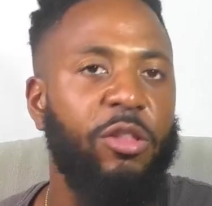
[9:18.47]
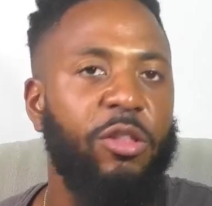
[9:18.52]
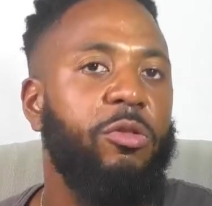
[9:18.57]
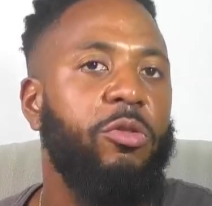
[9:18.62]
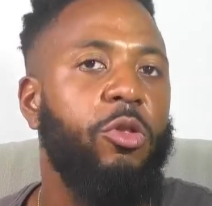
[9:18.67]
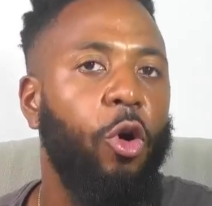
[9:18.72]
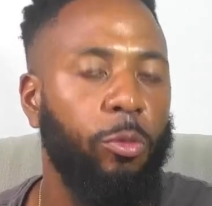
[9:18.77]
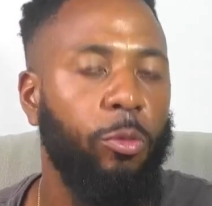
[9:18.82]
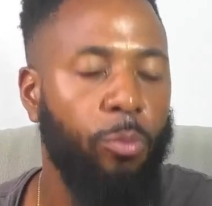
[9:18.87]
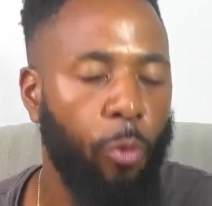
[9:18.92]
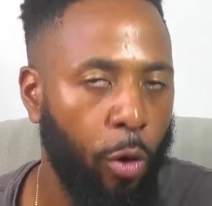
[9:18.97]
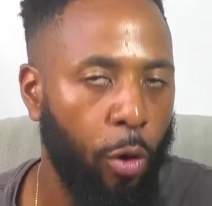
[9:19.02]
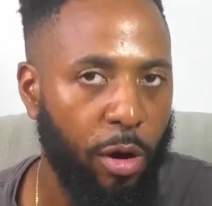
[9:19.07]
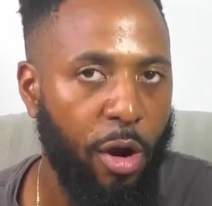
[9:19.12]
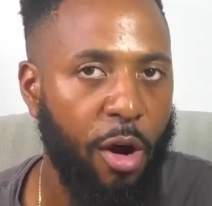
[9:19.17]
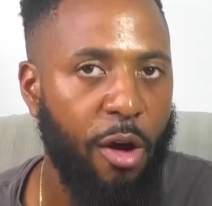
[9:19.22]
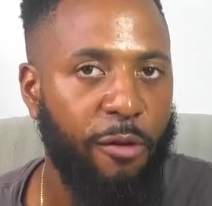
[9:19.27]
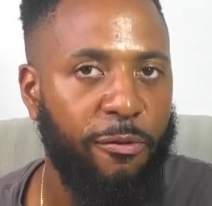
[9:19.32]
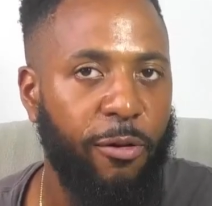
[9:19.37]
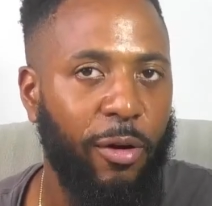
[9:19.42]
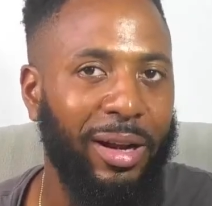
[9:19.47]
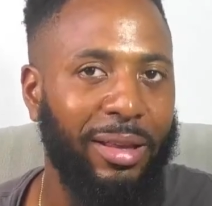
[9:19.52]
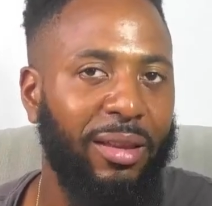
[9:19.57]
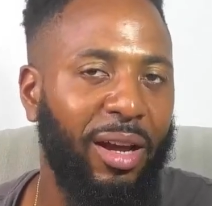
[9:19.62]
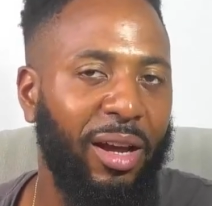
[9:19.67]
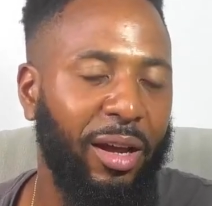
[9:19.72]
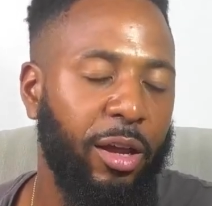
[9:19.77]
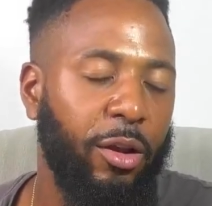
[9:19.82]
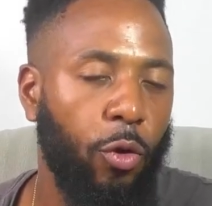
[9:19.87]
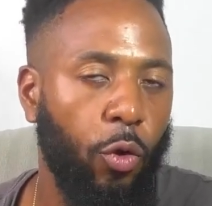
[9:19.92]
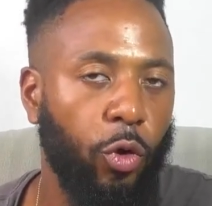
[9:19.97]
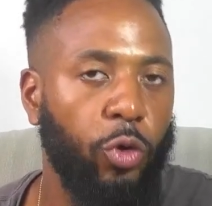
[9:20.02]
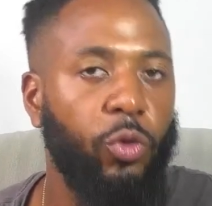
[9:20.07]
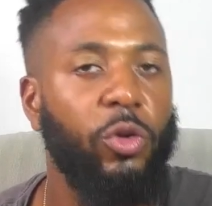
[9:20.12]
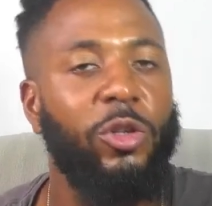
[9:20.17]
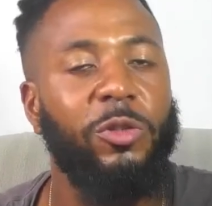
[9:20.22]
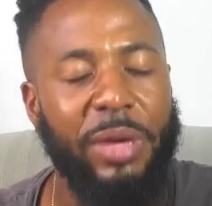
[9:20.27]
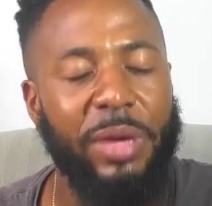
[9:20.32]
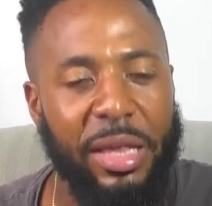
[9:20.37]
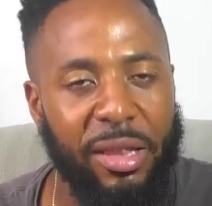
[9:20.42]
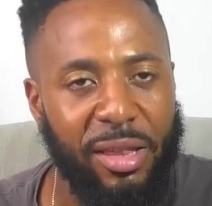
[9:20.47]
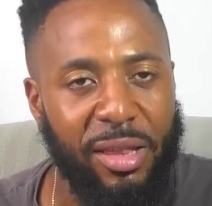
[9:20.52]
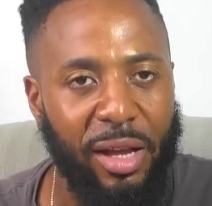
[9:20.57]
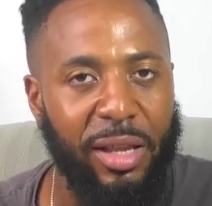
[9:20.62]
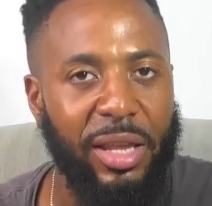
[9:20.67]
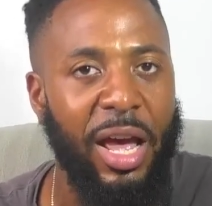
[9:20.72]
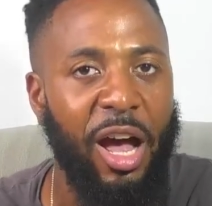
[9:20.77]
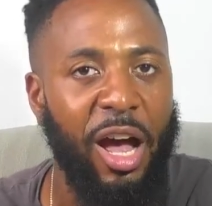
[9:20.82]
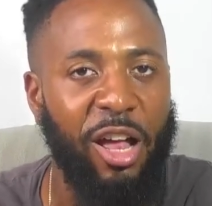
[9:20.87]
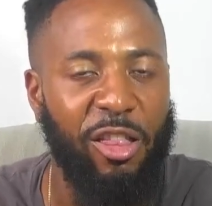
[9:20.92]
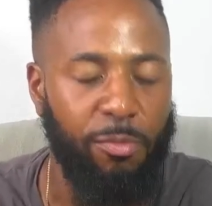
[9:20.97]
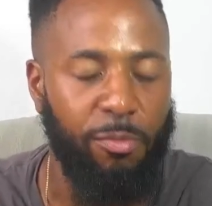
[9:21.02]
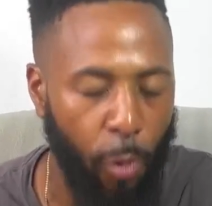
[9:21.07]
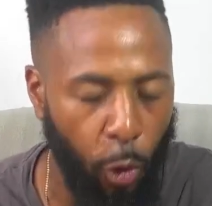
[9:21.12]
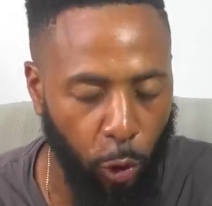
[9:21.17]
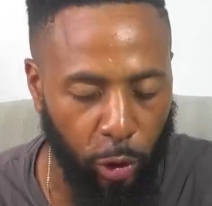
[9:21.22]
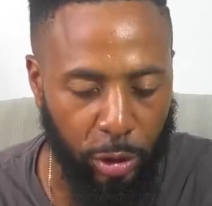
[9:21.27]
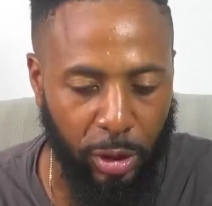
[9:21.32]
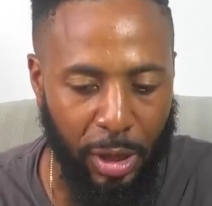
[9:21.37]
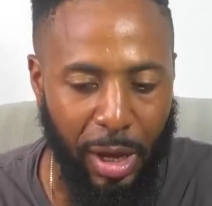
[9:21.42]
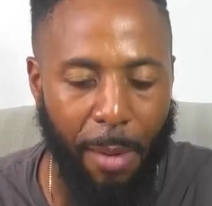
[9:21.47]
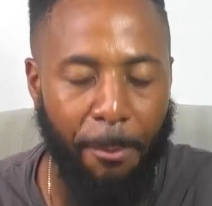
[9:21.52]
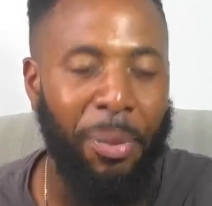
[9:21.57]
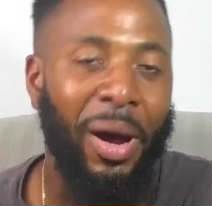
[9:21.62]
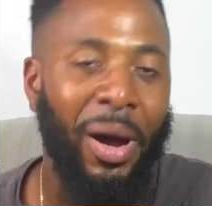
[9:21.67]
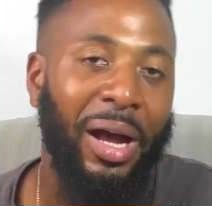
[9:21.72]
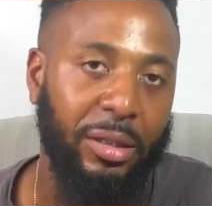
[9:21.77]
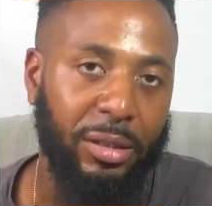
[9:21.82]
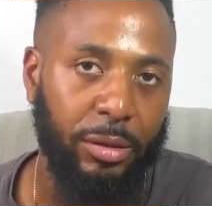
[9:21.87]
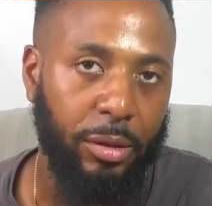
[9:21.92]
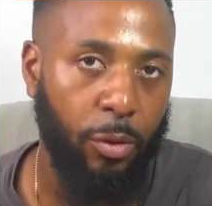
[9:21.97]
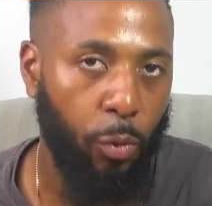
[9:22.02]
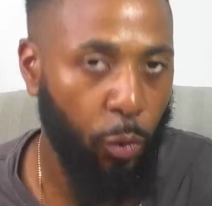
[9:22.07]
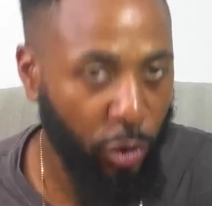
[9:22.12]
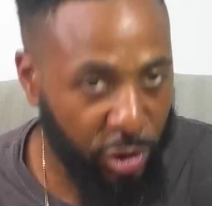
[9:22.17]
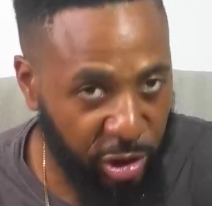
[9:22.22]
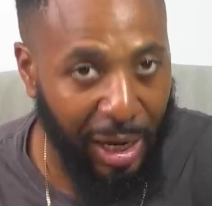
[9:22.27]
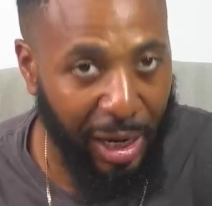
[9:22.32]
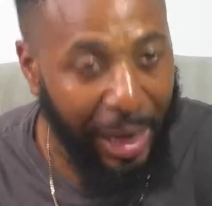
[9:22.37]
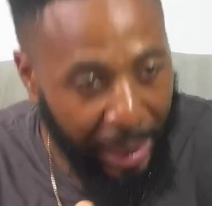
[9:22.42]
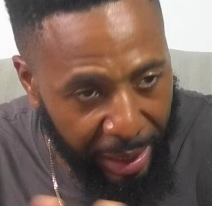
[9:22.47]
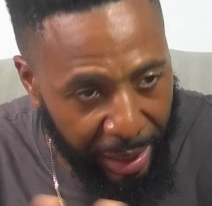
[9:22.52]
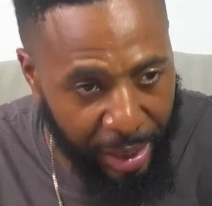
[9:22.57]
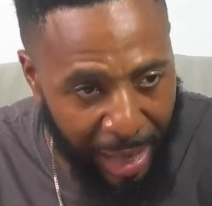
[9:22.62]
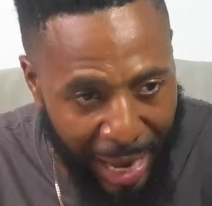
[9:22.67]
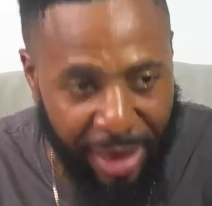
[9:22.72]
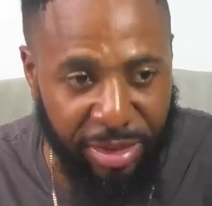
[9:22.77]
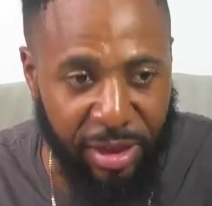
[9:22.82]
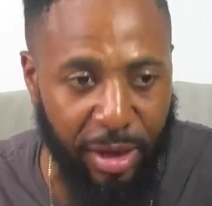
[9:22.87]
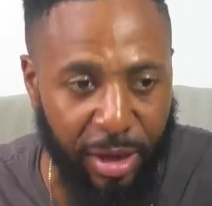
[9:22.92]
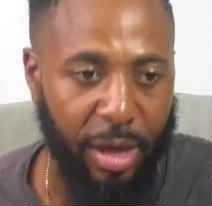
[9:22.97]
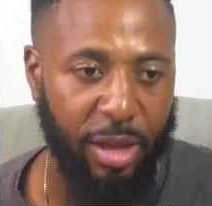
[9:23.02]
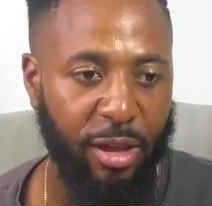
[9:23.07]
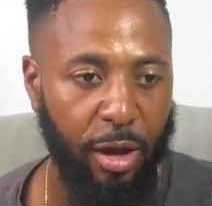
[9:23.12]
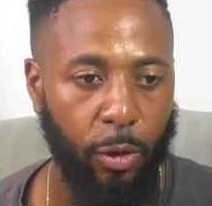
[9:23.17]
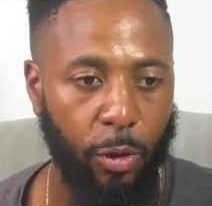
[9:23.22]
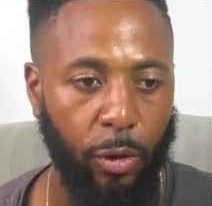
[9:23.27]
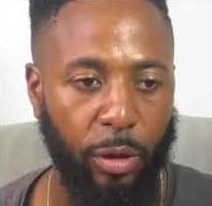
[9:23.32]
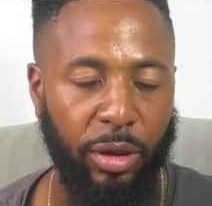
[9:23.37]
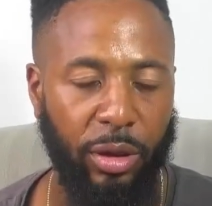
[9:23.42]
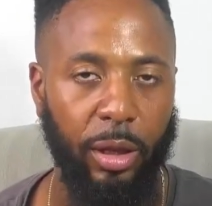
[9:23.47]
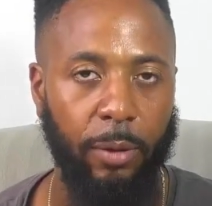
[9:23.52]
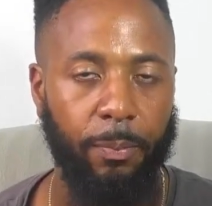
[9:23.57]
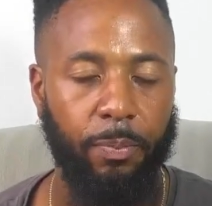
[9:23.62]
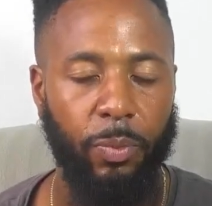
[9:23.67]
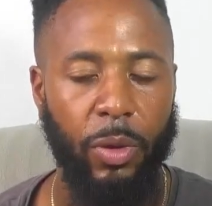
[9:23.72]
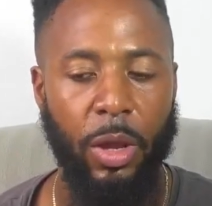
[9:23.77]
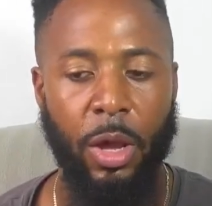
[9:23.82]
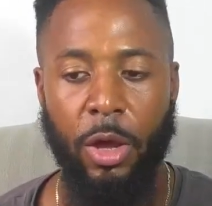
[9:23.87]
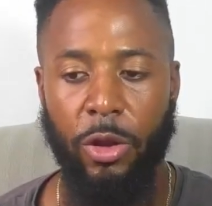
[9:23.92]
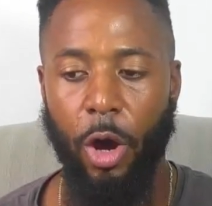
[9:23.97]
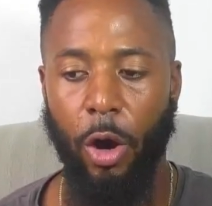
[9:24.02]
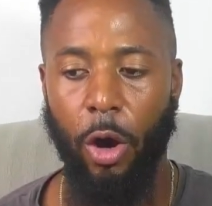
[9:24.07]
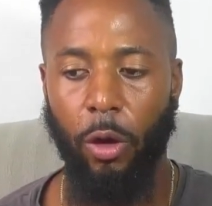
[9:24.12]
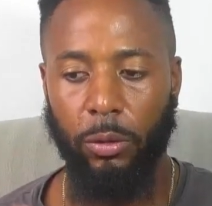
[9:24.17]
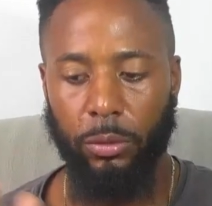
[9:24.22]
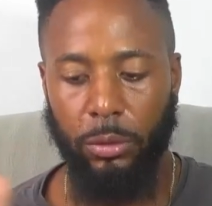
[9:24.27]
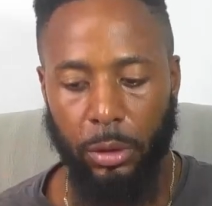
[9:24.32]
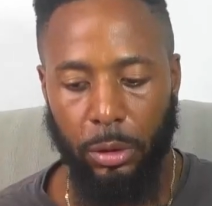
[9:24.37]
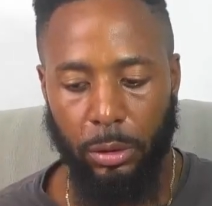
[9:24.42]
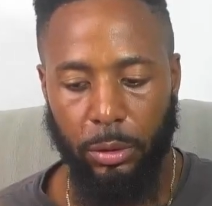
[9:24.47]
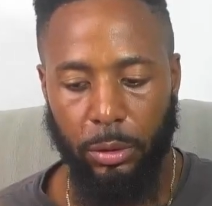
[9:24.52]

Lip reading: known more for an attacking coach, which means that he has both packed, which I think is a good thing. Now,